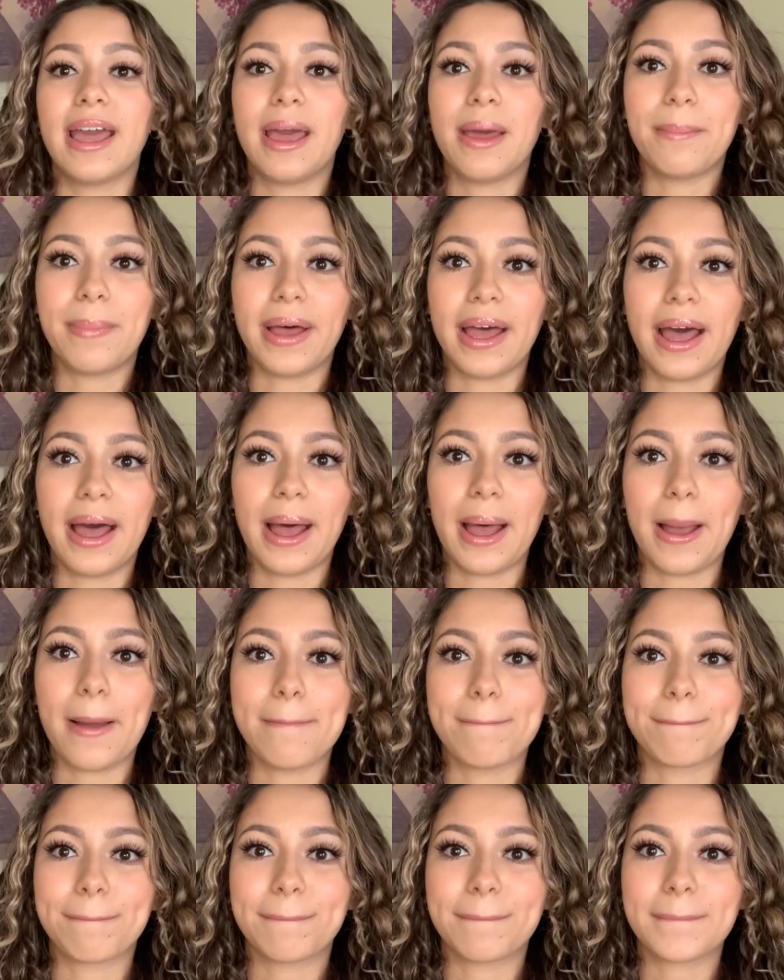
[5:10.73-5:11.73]
But
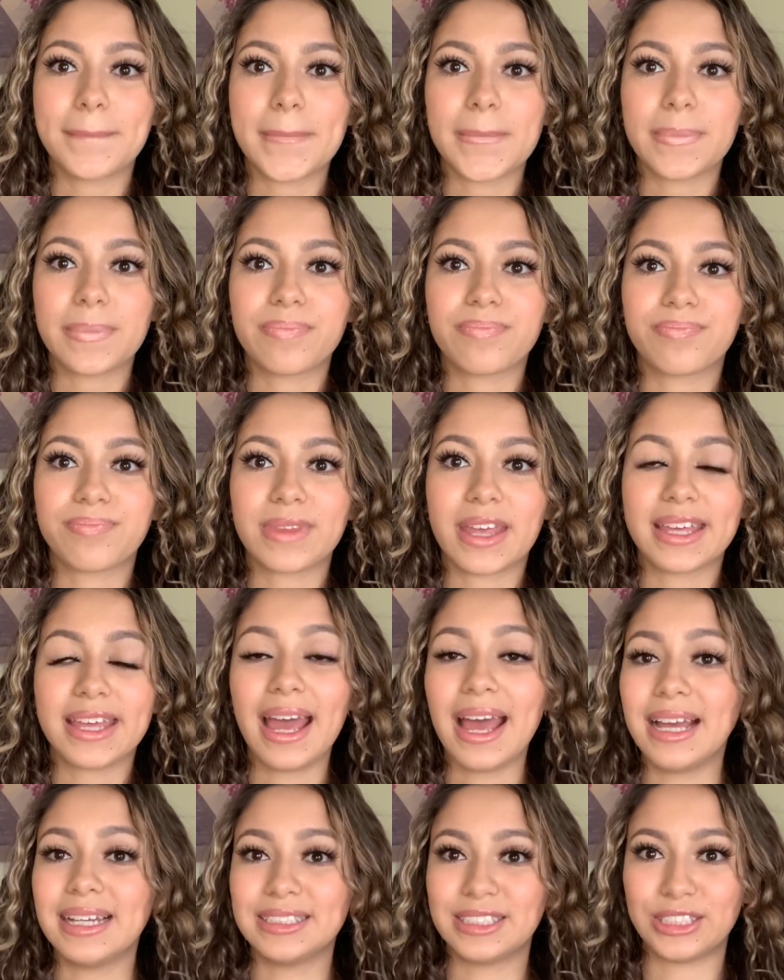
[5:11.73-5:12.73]

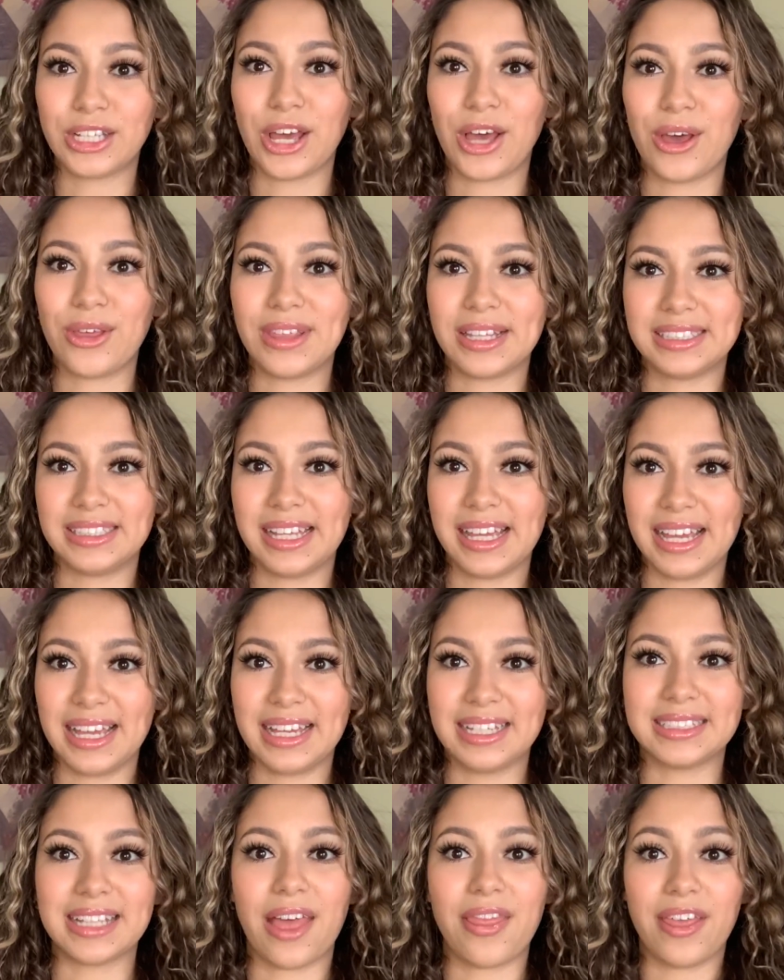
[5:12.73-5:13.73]
yeah, so this
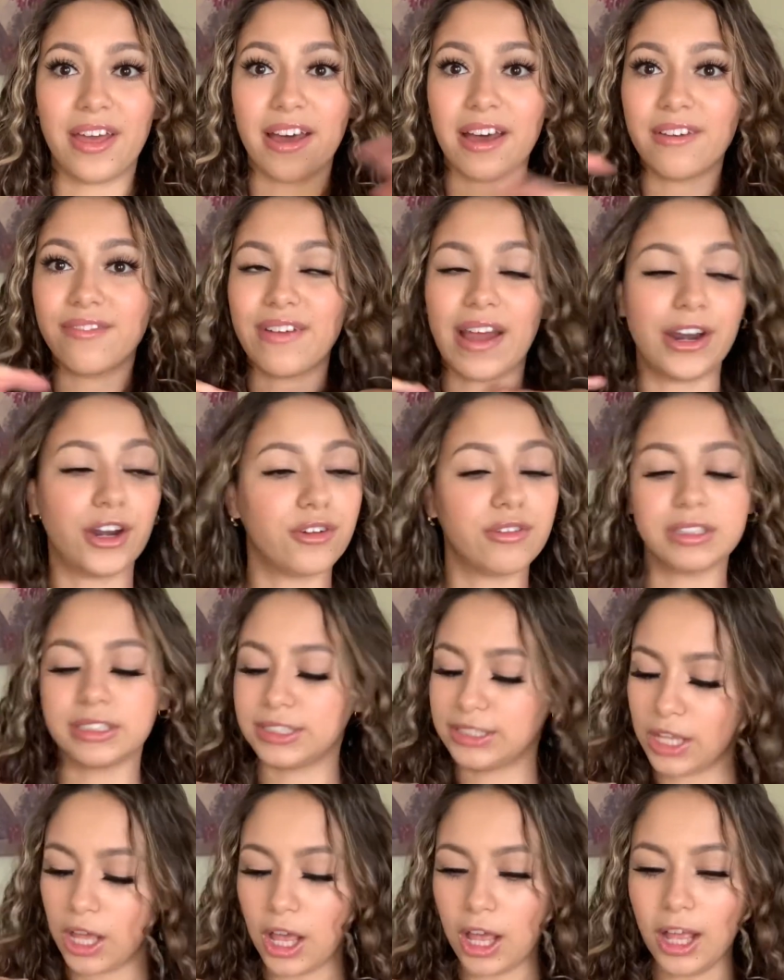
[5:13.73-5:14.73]
is the final
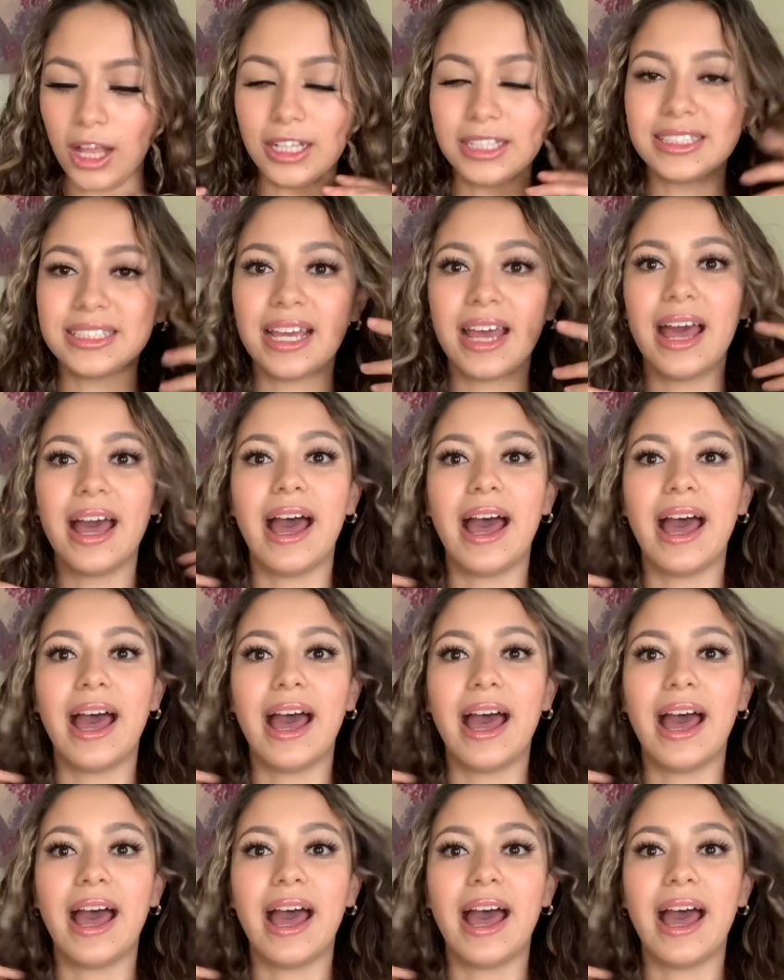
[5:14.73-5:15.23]
result.